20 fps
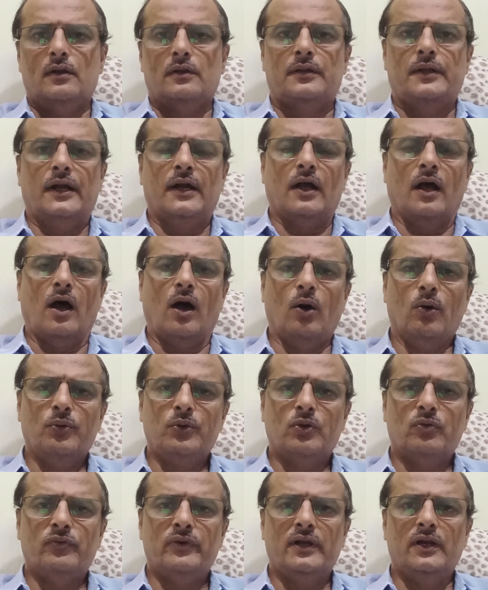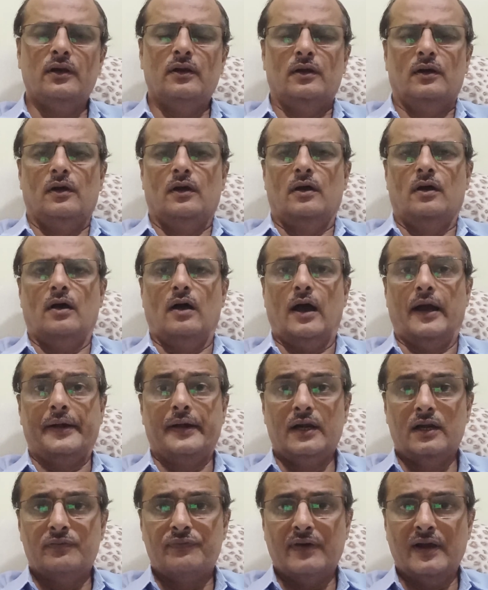that how you will
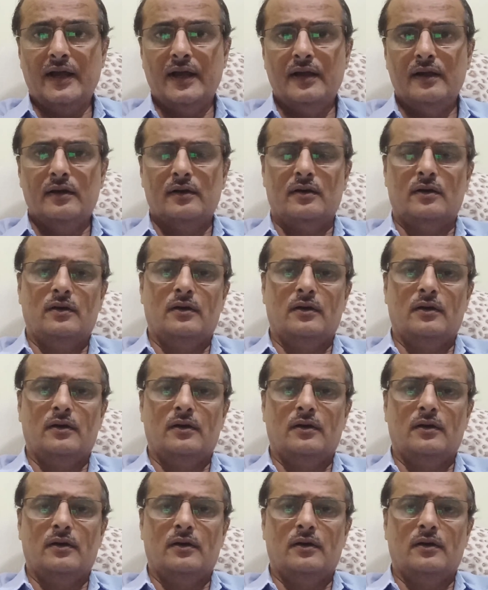identify